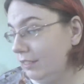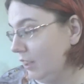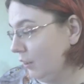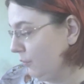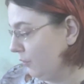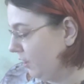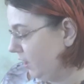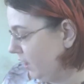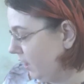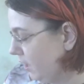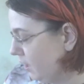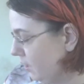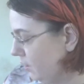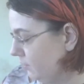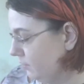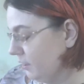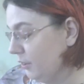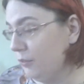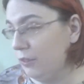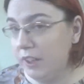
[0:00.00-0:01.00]
want
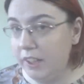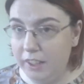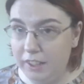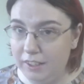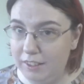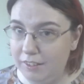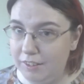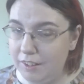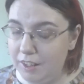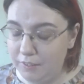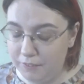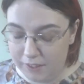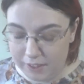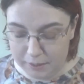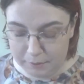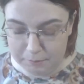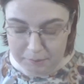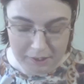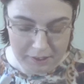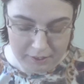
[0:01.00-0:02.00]
to get the stuff
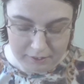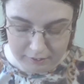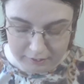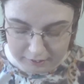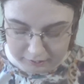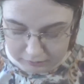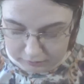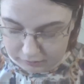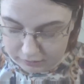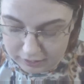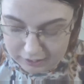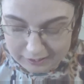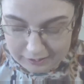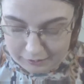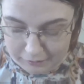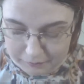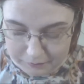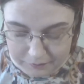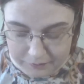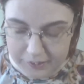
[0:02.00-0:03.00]
out of my
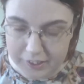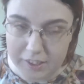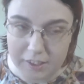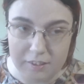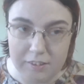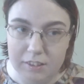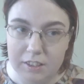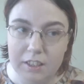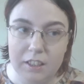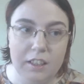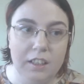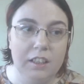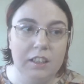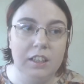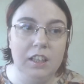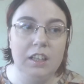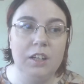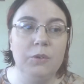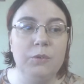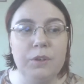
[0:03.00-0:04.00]
collection, because
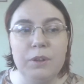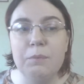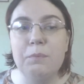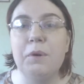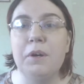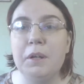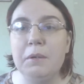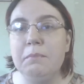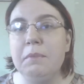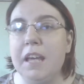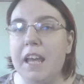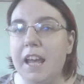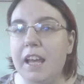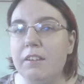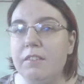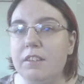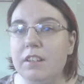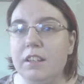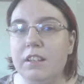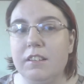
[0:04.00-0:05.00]
you know what's the point of me
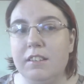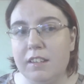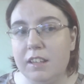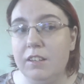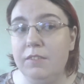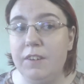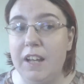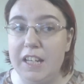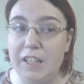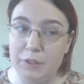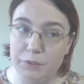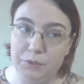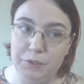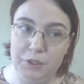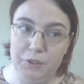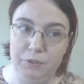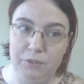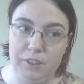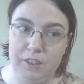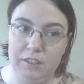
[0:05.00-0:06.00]
having this if I don't
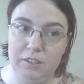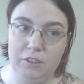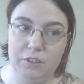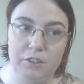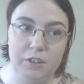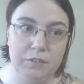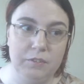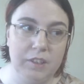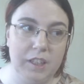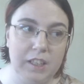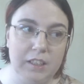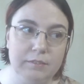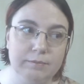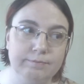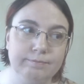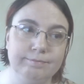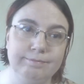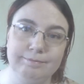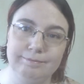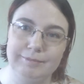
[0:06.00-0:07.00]
use it? So I'm like,
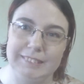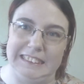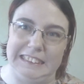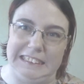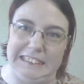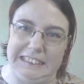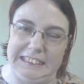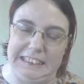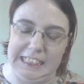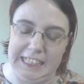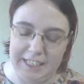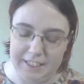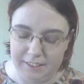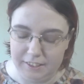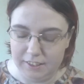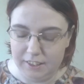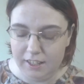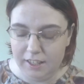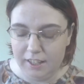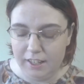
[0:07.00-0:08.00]
yeah.
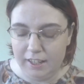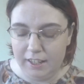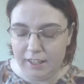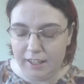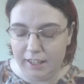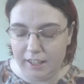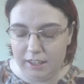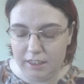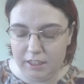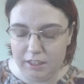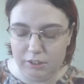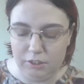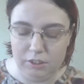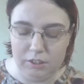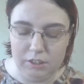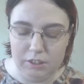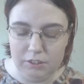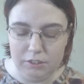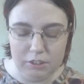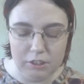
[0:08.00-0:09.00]
And the
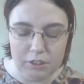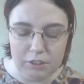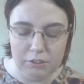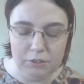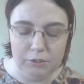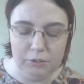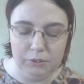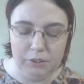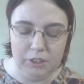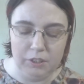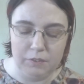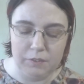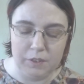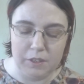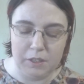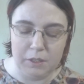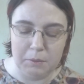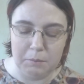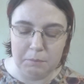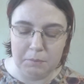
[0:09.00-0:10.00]
two is
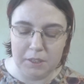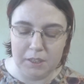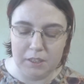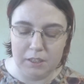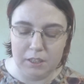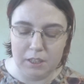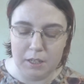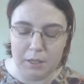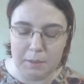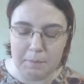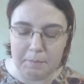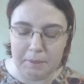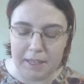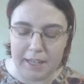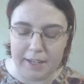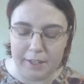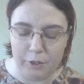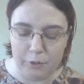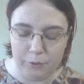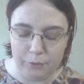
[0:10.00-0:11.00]
from
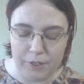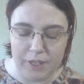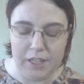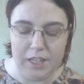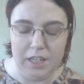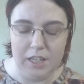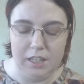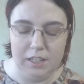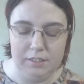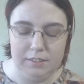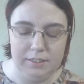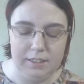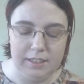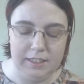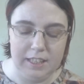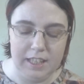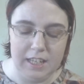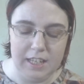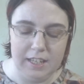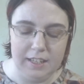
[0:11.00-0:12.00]
Black Radiant.
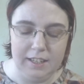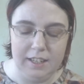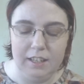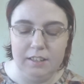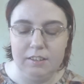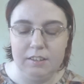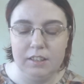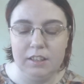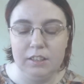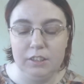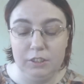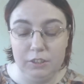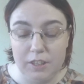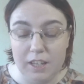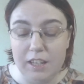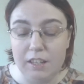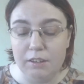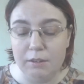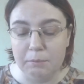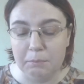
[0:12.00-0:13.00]
Again, it
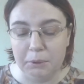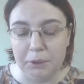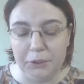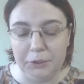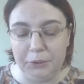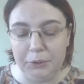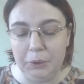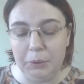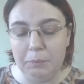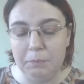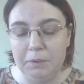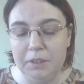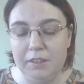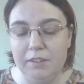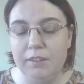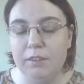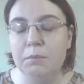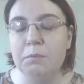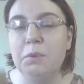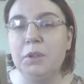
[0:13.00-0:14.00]
is blue.
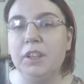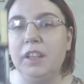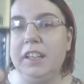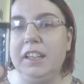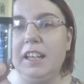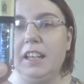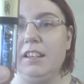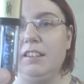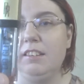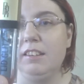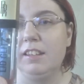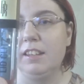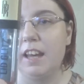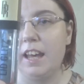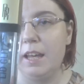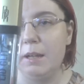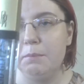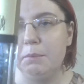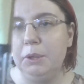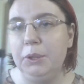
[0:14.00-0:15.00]
This is more like a
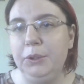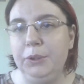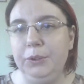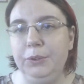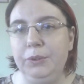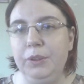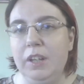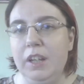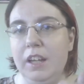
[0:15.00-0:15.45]
sky blue